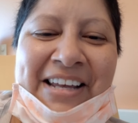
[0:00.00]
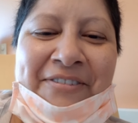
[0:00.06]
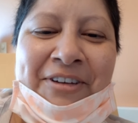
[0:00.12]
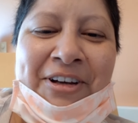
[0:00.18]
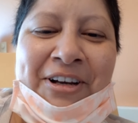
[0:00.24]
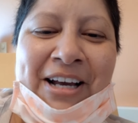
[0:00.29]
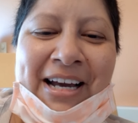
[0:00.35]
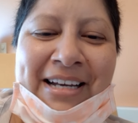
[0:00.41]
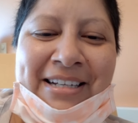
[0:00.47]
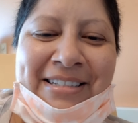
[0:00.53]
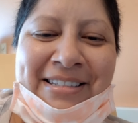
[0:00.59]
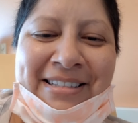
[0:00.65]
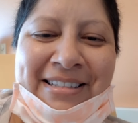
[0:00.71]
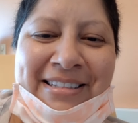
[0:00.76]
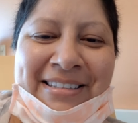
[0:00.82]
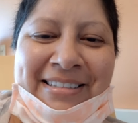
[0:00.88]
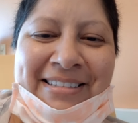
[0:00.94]
Love you guys.
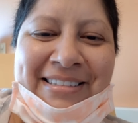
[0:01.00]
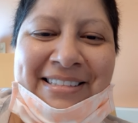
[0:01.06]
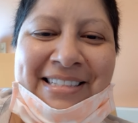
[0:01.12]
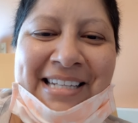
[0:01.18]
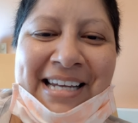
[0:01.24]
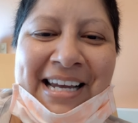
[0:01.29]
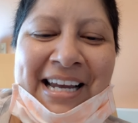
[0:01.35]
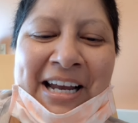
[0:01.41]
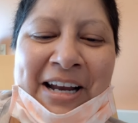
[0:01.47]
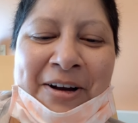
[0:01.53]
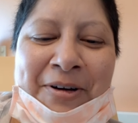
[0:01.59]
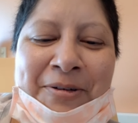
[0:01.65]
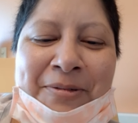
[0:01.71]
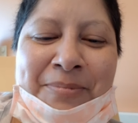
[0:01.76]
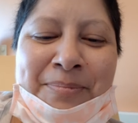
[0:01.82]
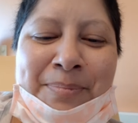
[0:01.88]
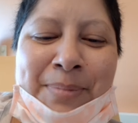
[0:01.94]
Take care.
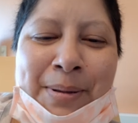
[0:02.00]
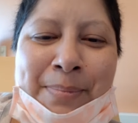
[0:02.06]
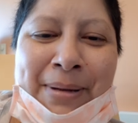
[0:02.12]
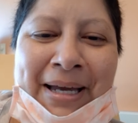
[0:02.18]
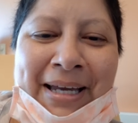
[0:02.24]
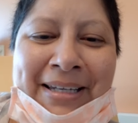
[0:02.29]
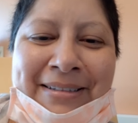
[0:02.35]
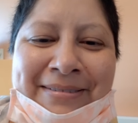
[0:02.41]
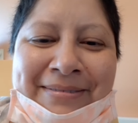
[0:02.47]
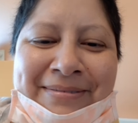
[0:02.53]
Bye bye.